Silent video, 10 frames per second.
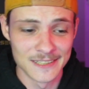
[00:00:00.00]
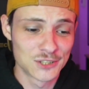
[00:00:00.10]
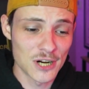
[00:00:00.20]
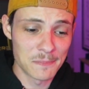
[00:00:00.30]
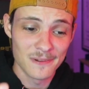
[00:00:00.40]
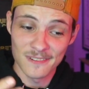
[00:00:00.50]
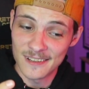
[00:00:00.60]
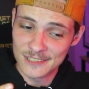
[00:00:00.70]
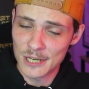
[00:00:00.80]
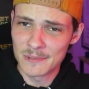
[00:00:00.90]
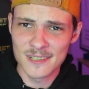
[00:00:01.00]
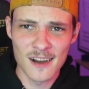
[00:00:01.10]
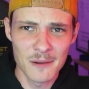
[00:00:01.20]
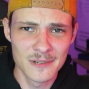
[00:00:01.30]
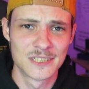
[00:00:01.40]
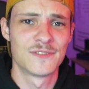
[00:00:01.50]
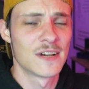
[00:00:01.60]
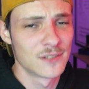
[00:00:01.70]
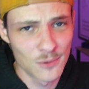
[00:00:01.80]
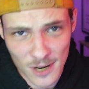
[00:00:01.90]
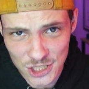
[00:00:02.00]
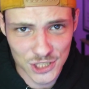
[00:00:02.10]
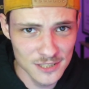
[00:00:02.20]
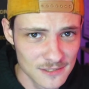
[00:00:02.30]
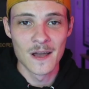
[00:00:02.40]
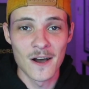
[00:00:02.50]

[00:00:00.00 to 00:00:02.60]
Drop a like, drop a comment if you have a question.